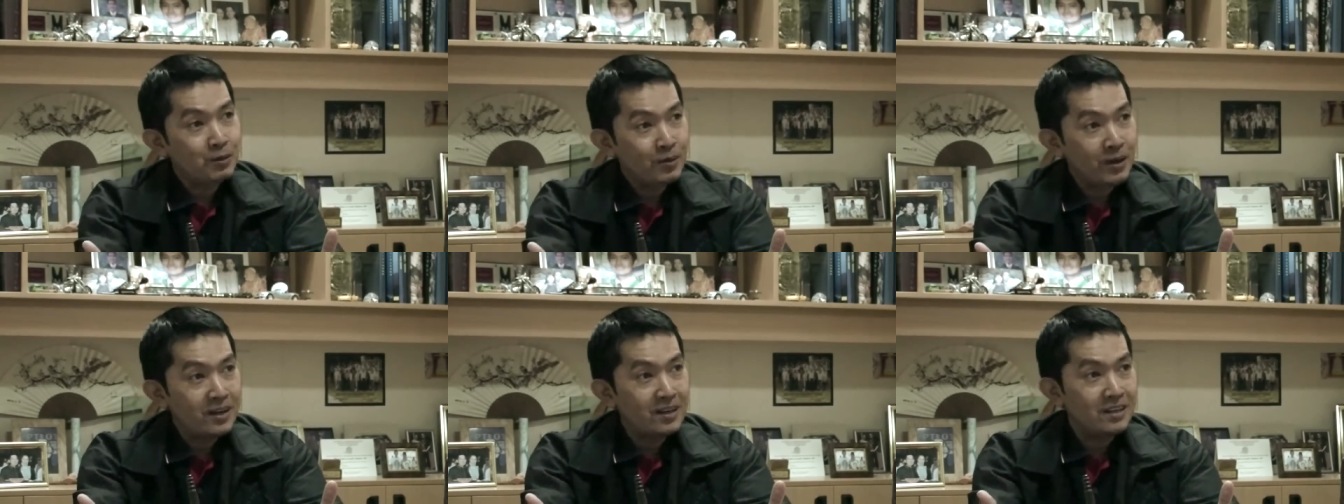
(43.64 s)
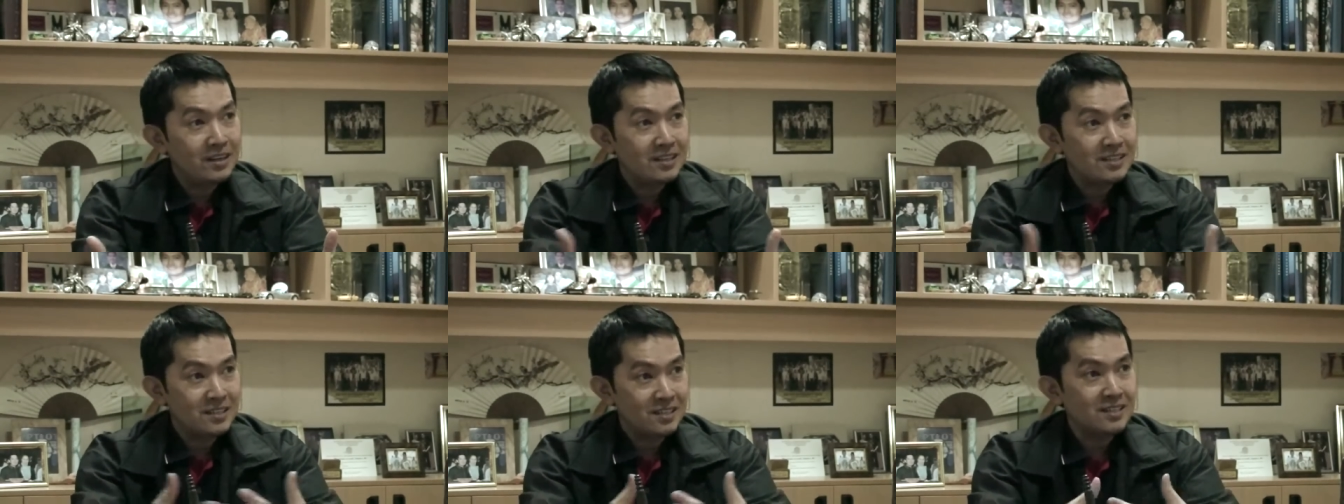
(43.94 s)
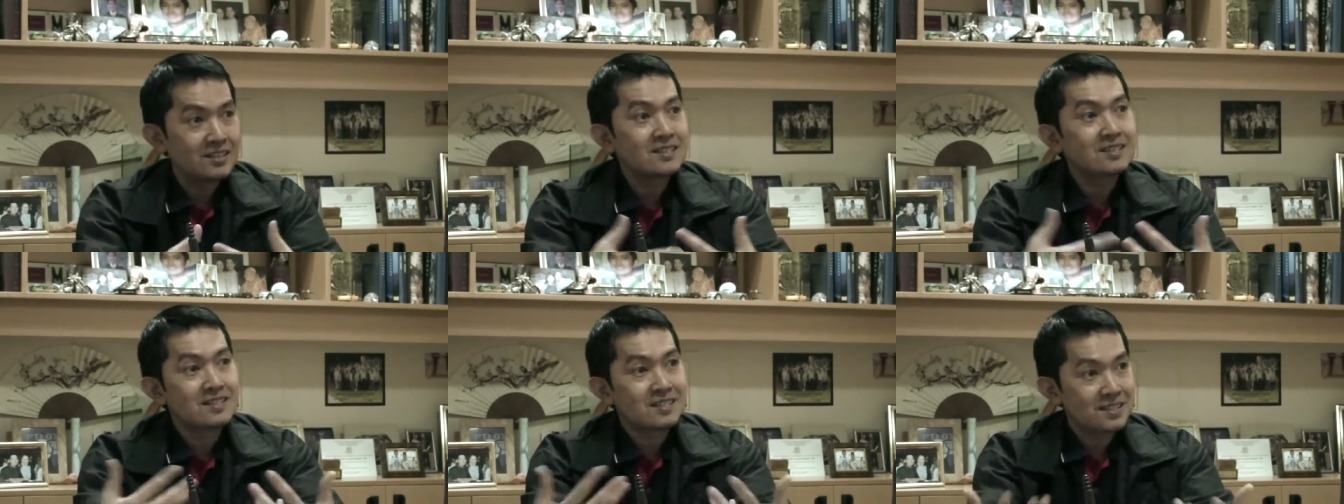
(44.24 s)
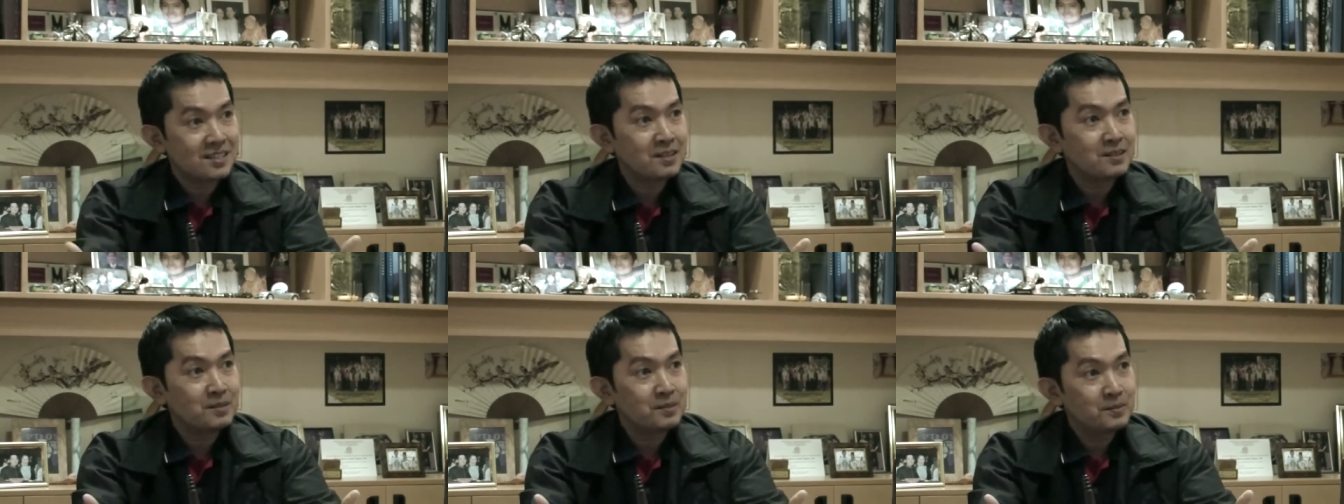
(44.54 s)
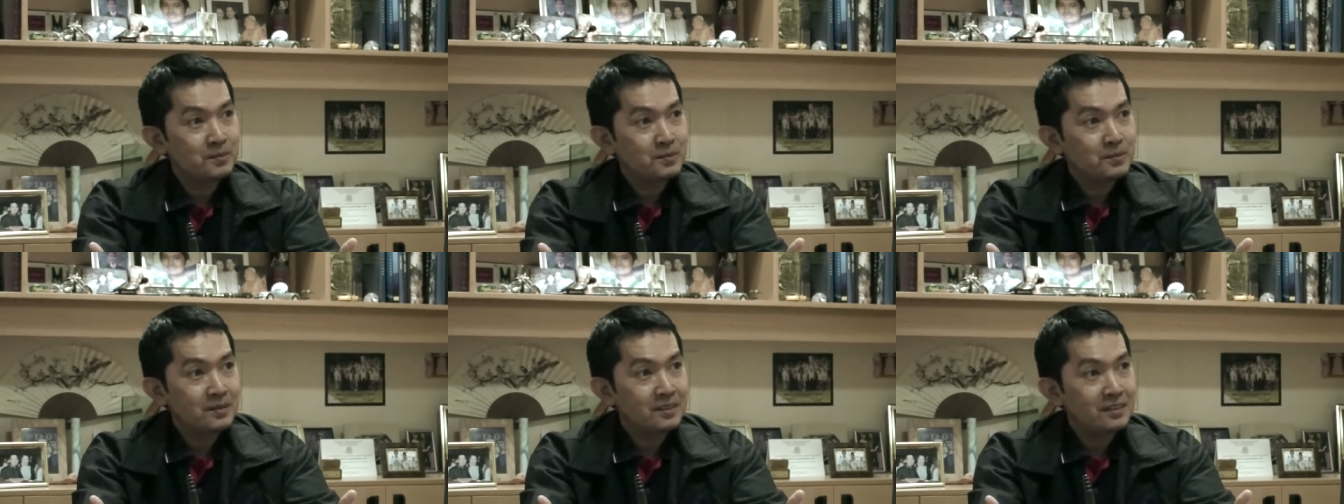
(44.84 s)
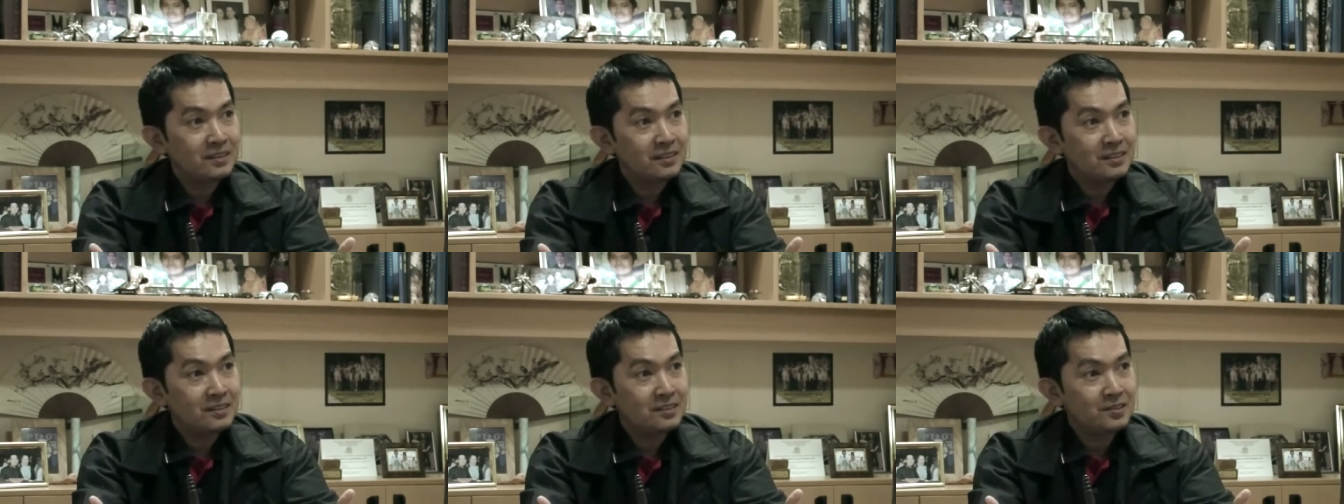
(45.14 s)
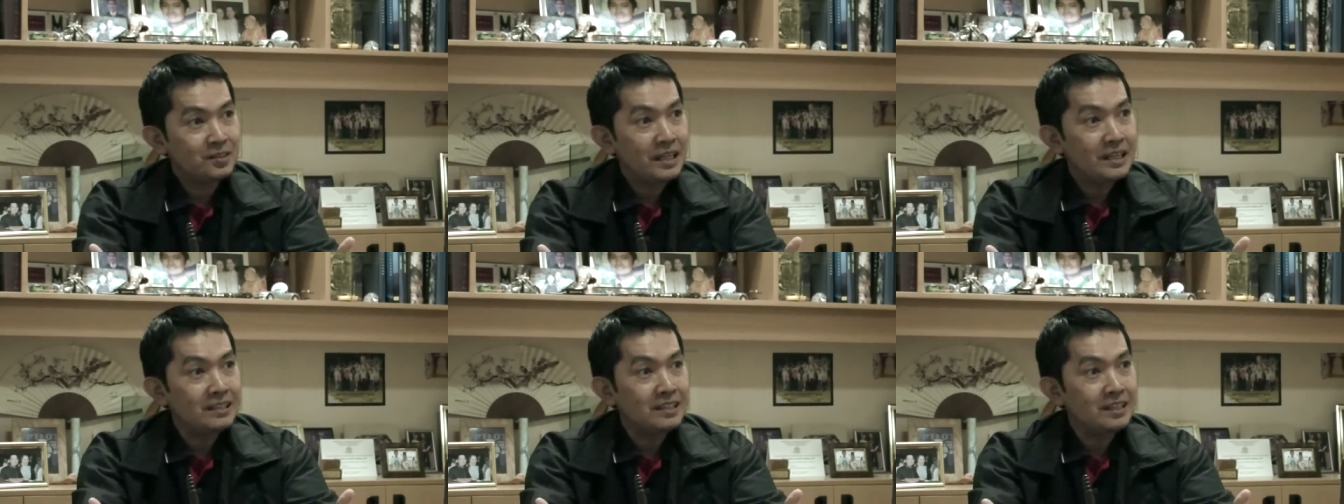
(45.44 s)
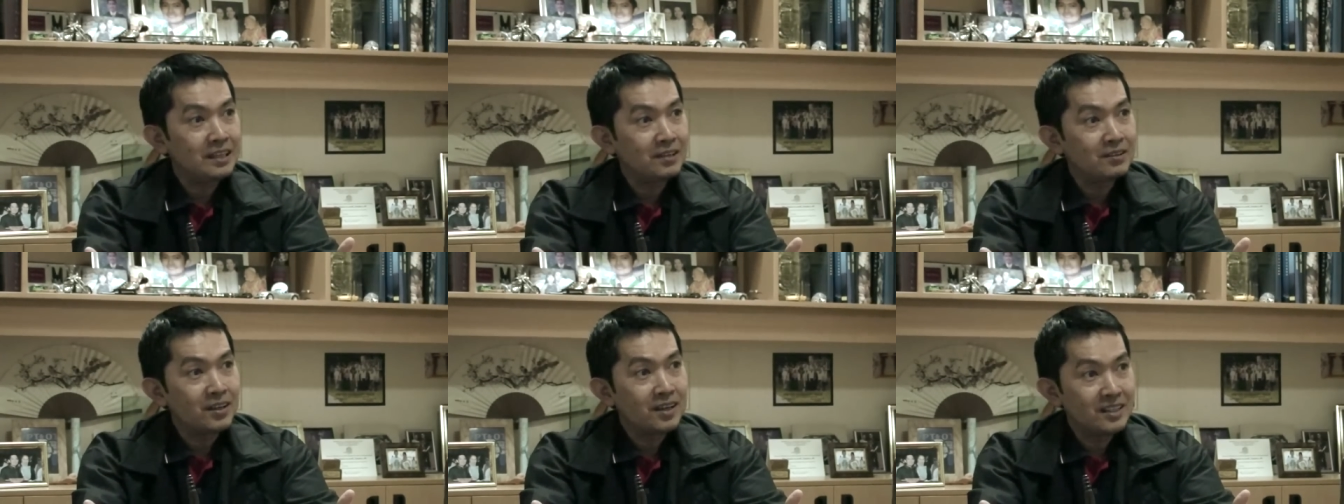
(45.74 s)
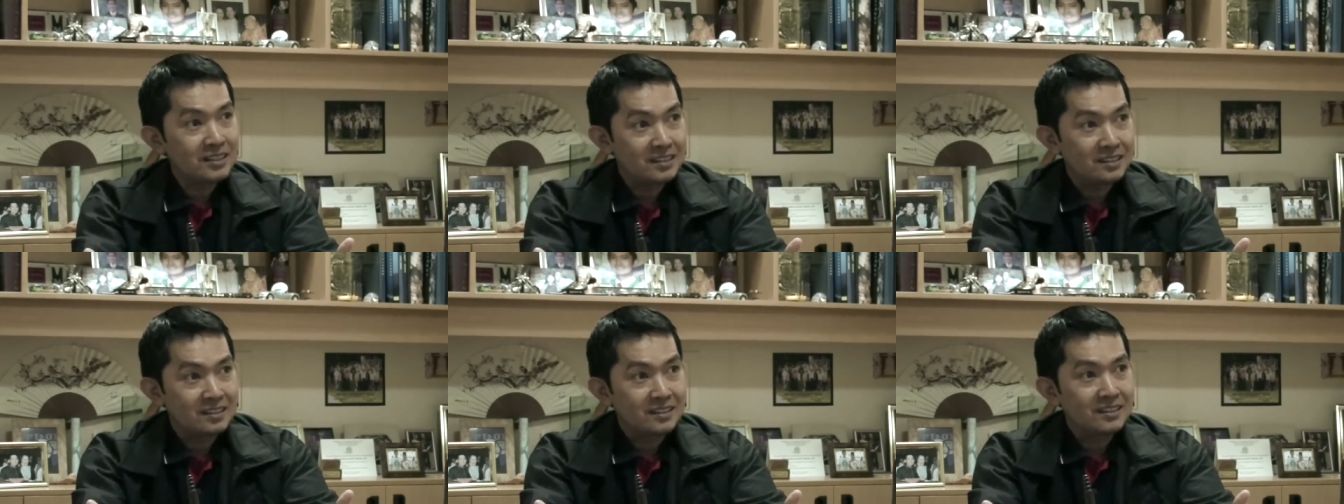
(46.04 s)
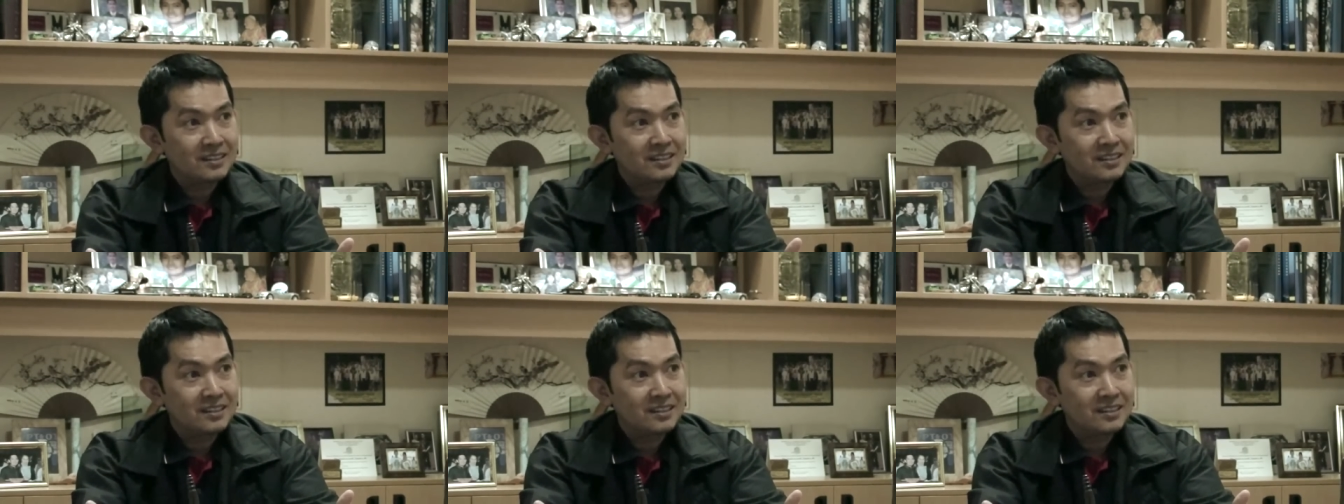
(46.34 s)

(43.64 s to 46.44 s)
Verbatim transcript: awareness is creating a run.